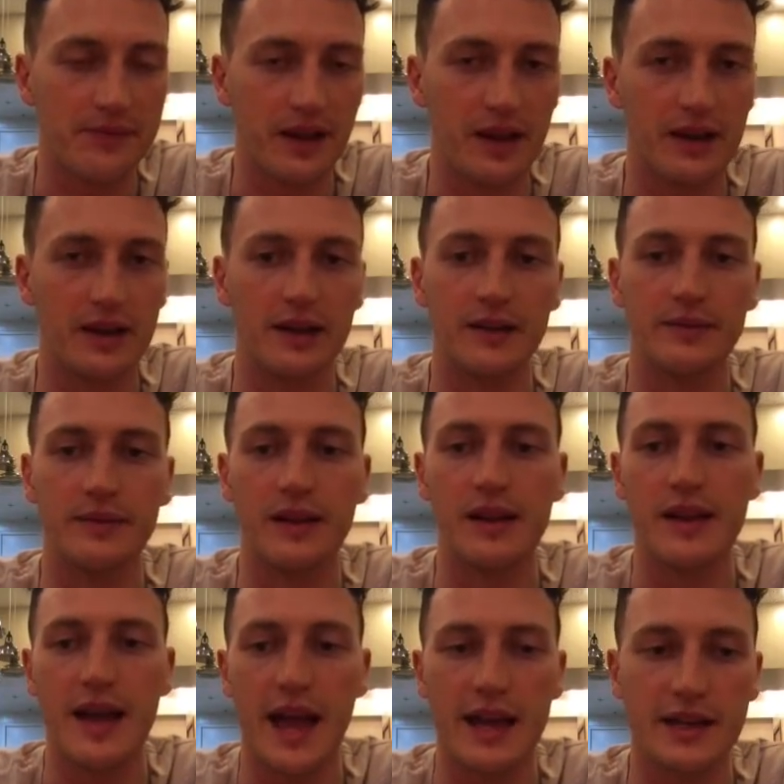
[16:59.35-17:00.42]

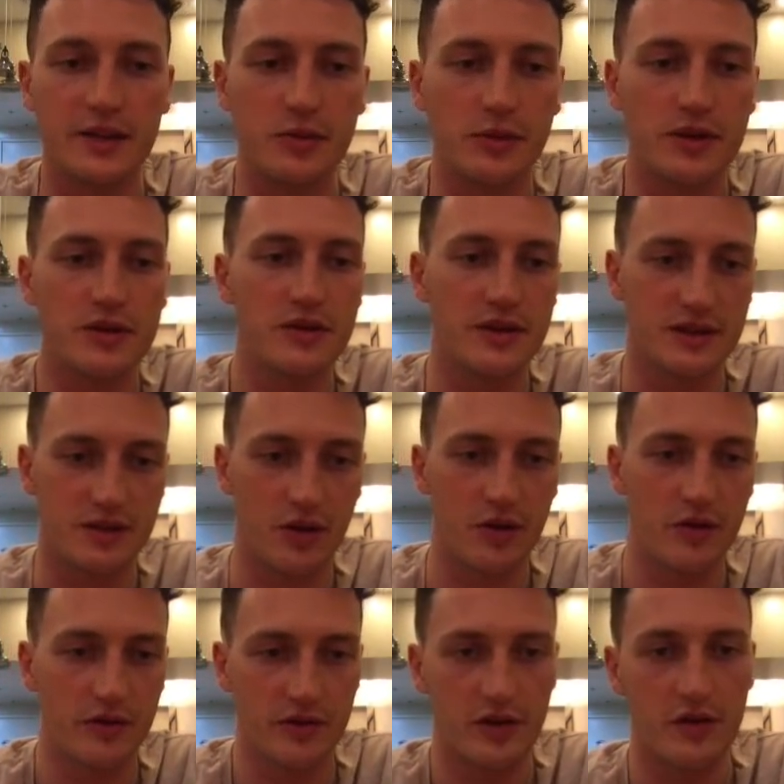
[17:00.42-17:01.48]
And you want to do this
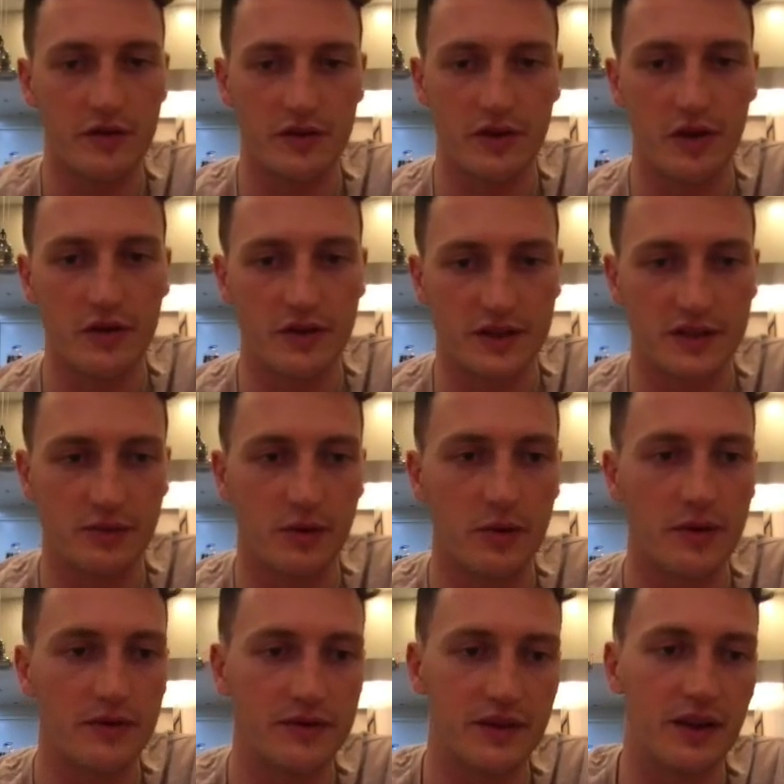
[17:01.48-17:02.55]
over and over and over. So what
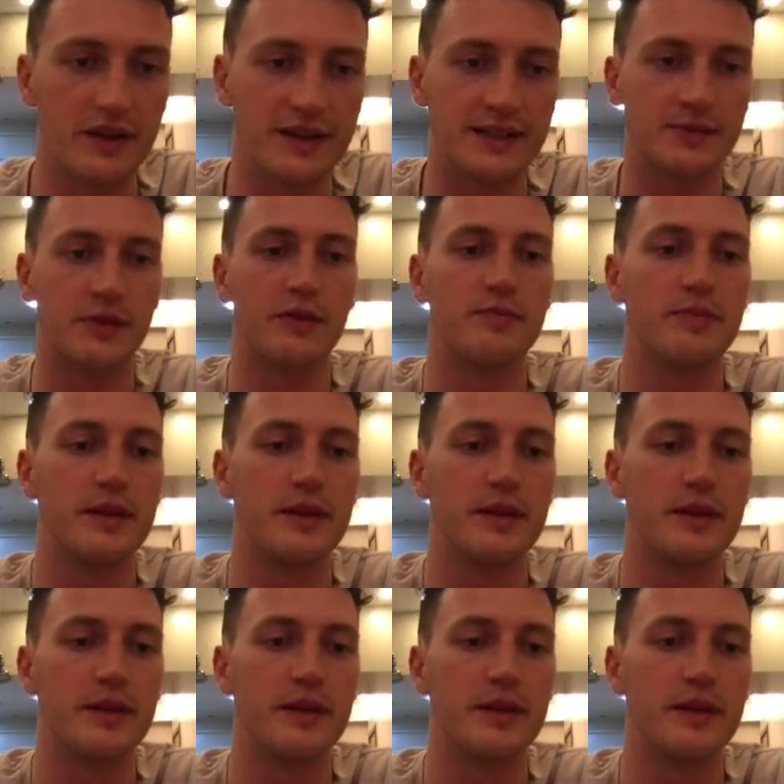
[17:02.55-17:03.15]
we've done is we've